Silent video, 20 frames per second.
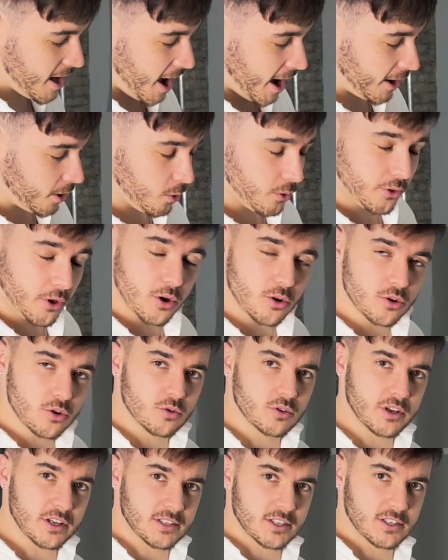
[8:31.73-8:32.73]
And although you
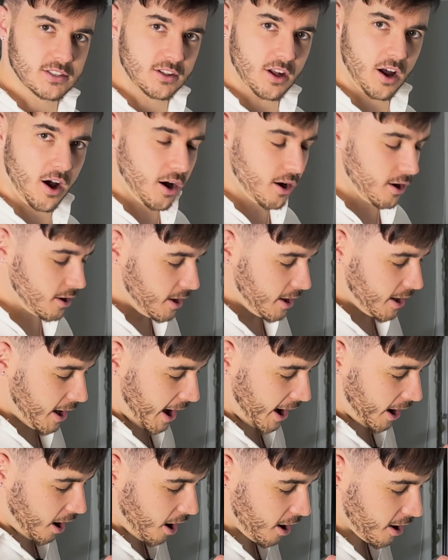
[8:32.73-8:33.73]
did start
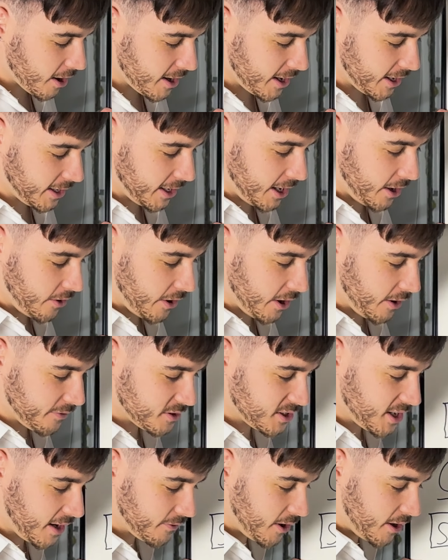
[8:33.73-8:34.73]
at a higher gearing of
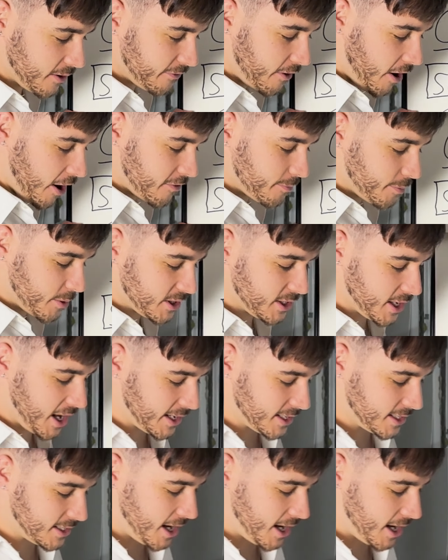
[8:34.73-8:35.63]
75%